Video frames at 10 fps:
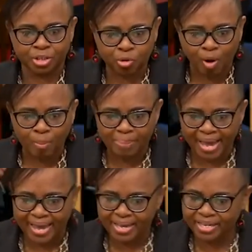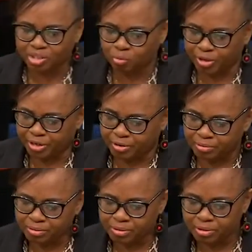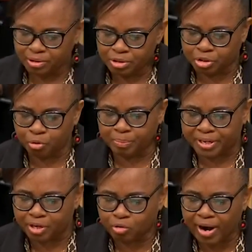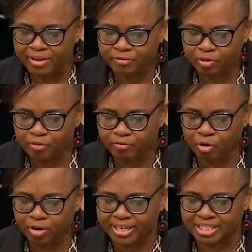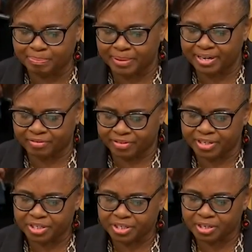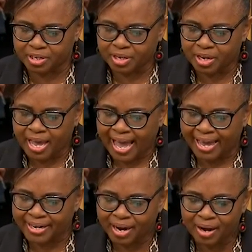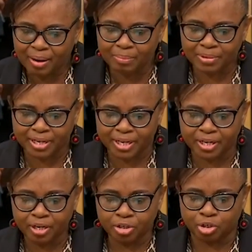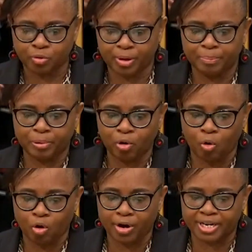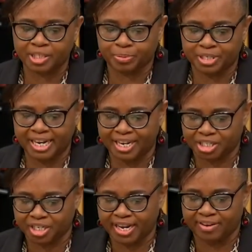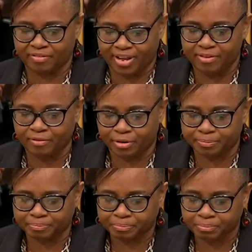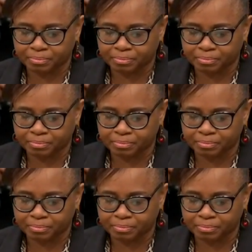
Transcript: to obey His will, to be grateful for His benefits, and humbly to implore His protection and favor.